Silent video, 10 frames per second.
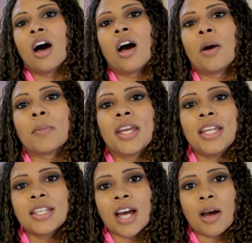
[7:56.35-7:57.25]

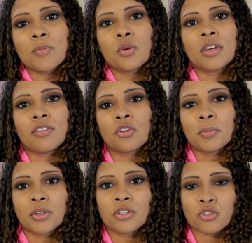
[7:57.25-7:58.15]
Anytime you give your
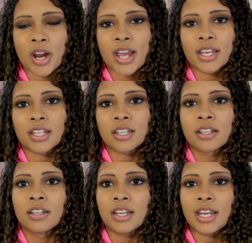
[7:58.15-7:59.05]
bearded dragon
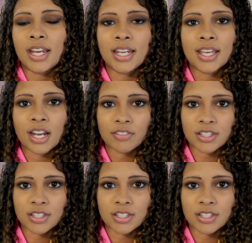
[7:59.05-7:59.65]
any kind of